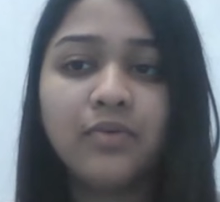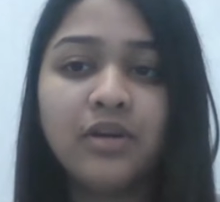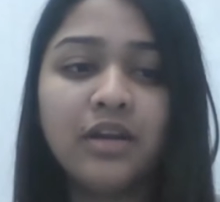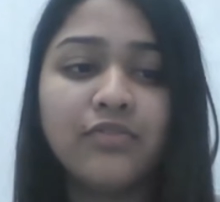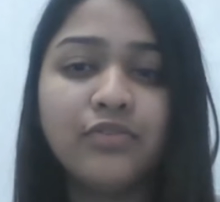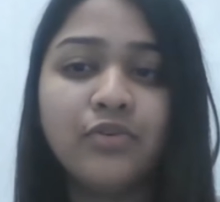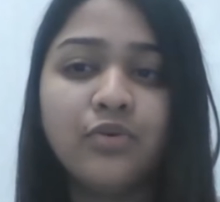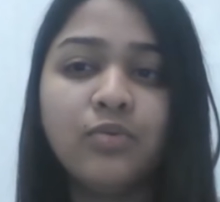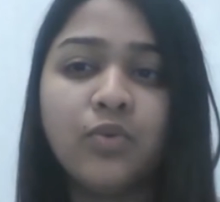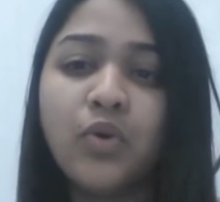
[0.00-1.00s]
would love to
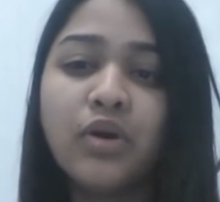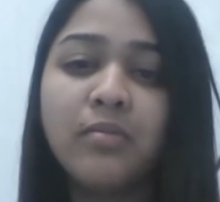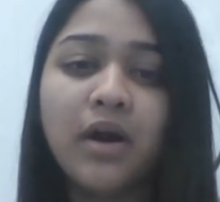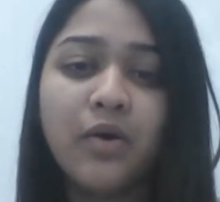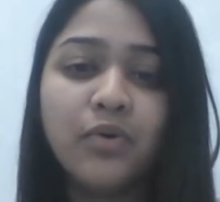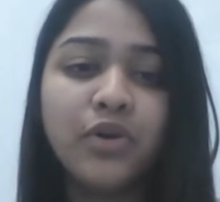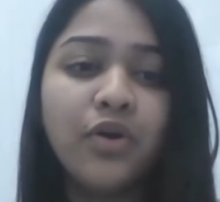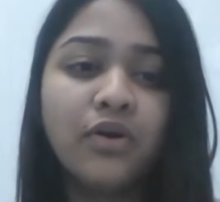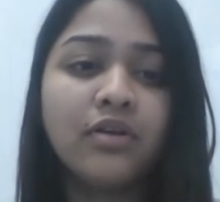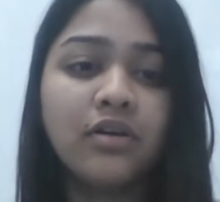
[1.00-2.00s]
know more about
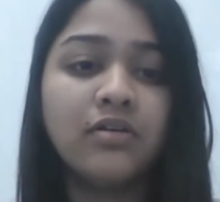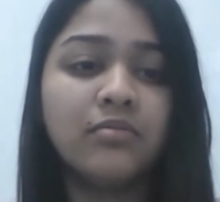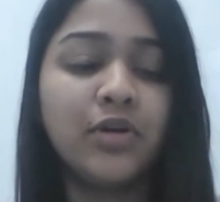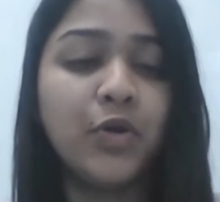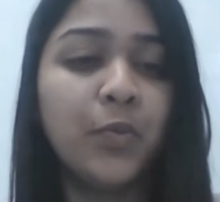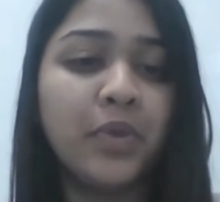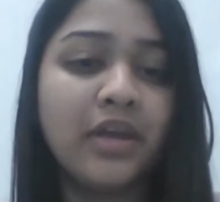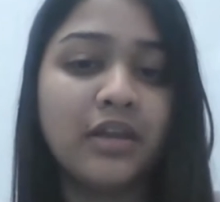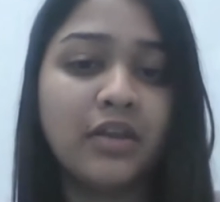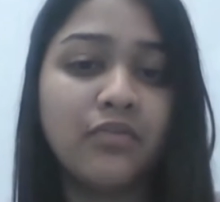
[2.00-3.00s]
your
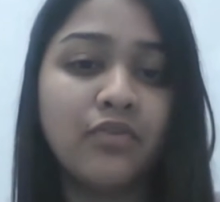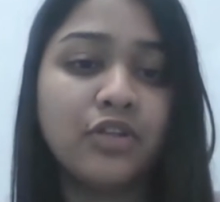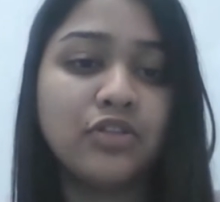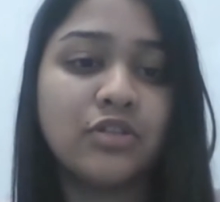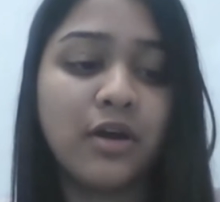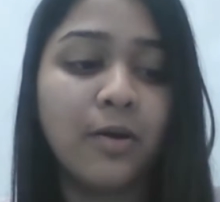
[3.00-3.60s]
domain in which